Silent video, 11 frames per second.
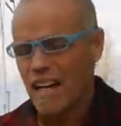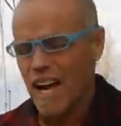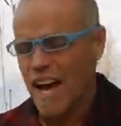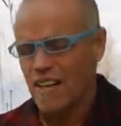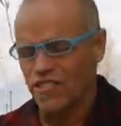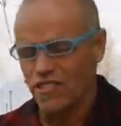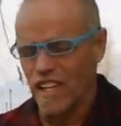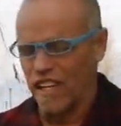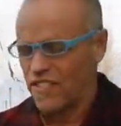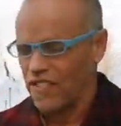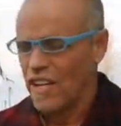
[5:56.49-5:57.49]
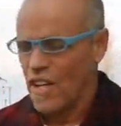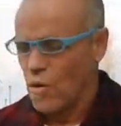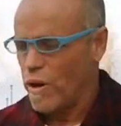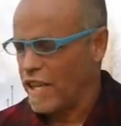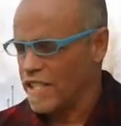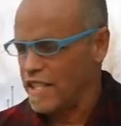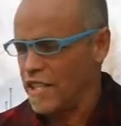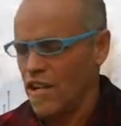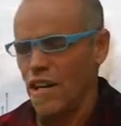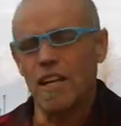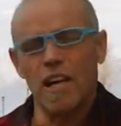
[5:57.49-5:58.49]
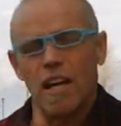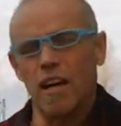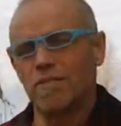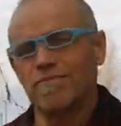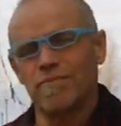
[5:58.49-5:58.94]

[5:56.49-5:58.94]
How sick is, we continue to, you know,